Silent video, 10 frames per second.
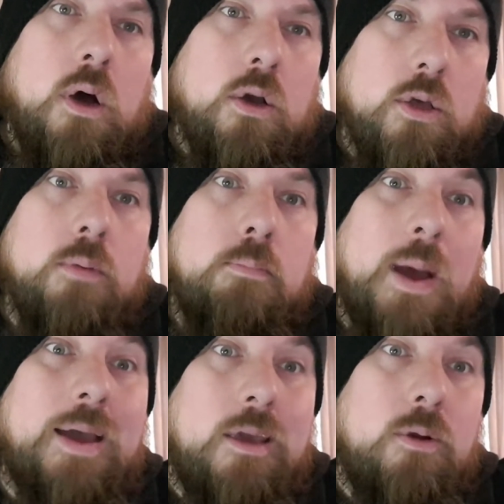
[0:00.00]
I can
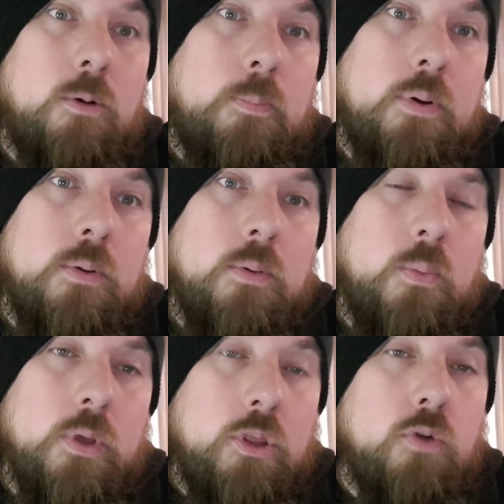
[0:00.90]
pack it up
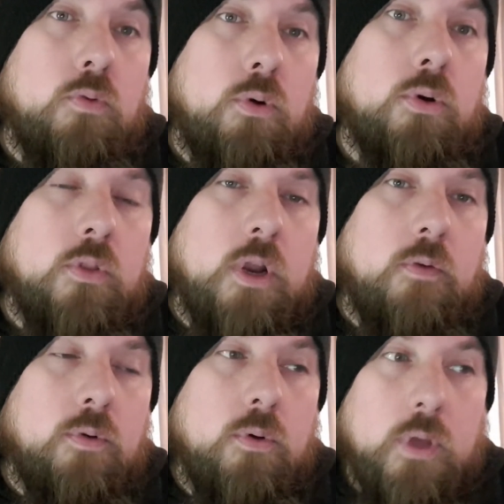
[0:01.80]
with your order that
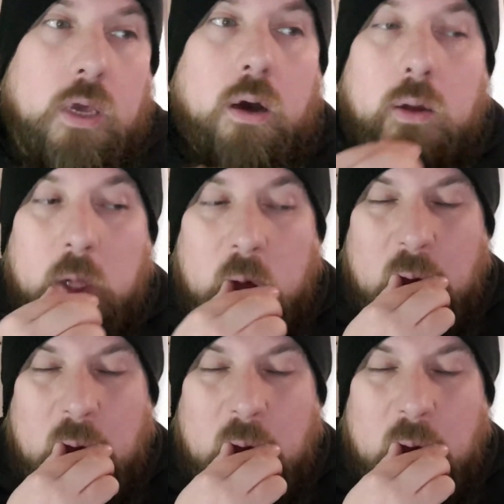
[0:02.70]
I've already got,